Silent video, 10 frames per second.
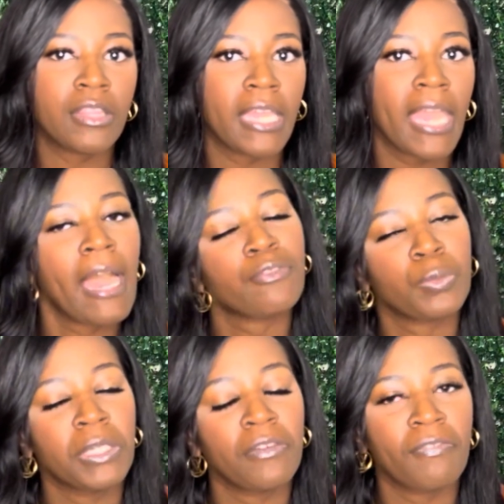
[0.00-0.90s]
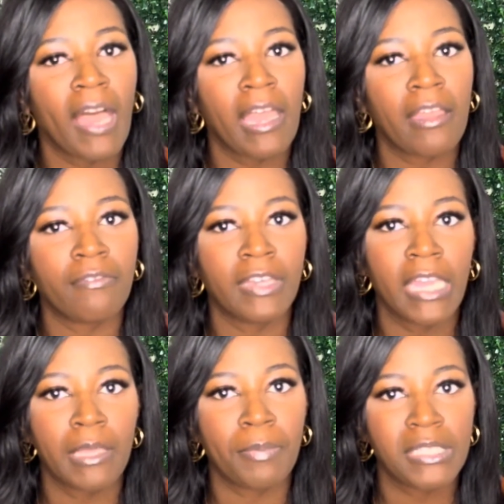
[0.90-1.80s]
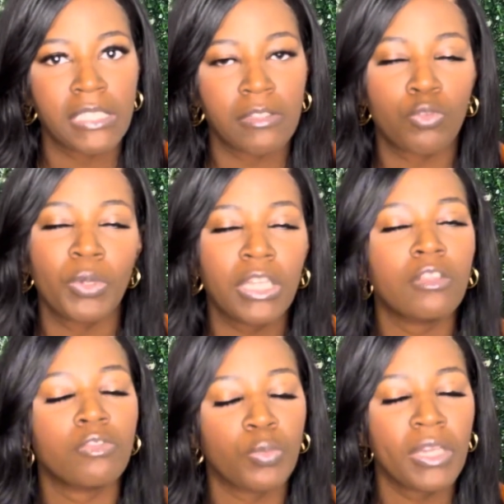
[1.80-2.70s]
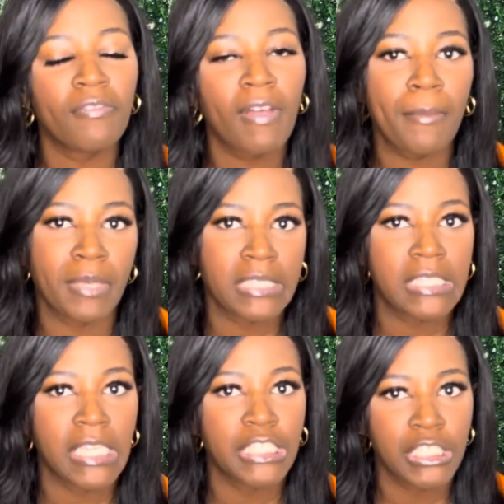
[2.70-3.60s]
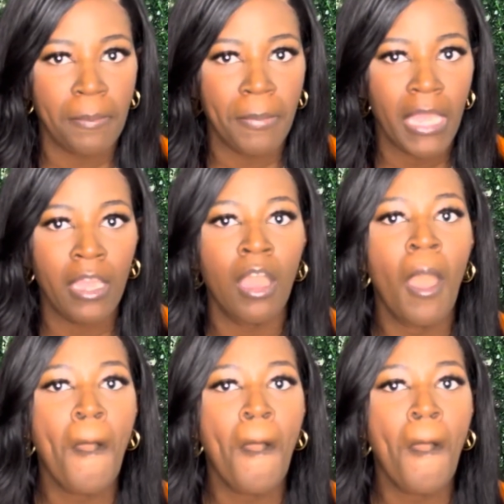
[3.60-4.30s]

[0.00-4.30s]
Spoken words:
they have 3 to 5 business day shipping,